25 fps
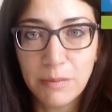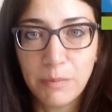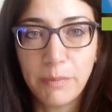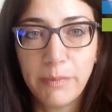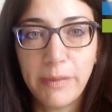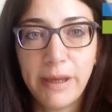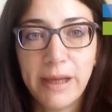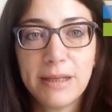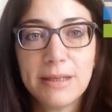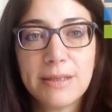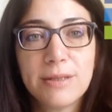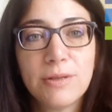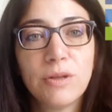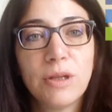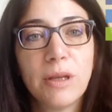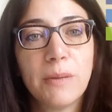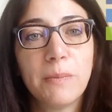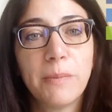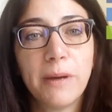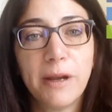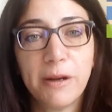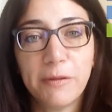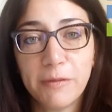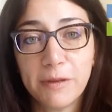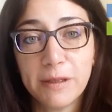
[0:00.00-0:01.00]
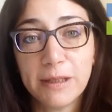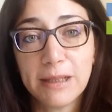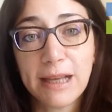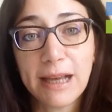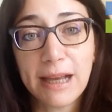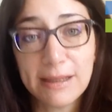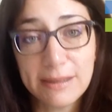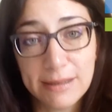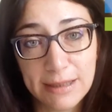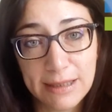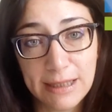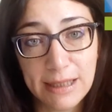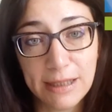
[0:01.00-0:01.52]
makes you the perfect
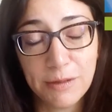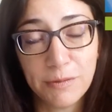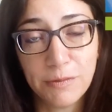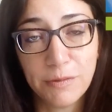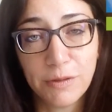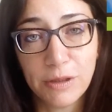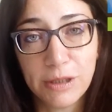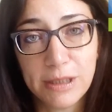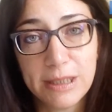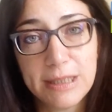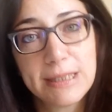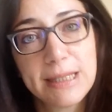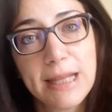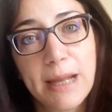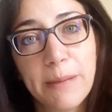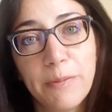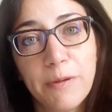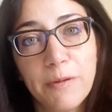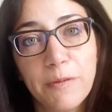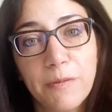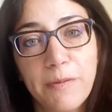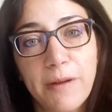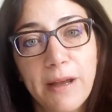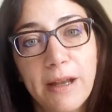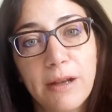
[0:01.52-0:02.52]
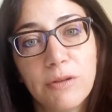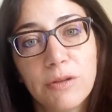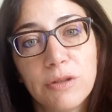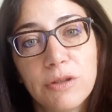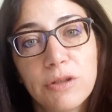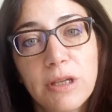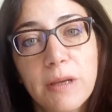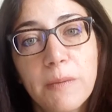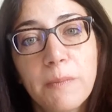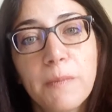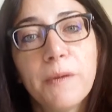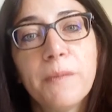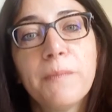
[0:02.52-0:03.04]
candidate for this type of
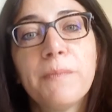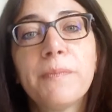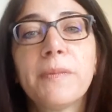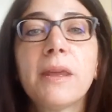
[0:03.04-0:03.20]
fellowship.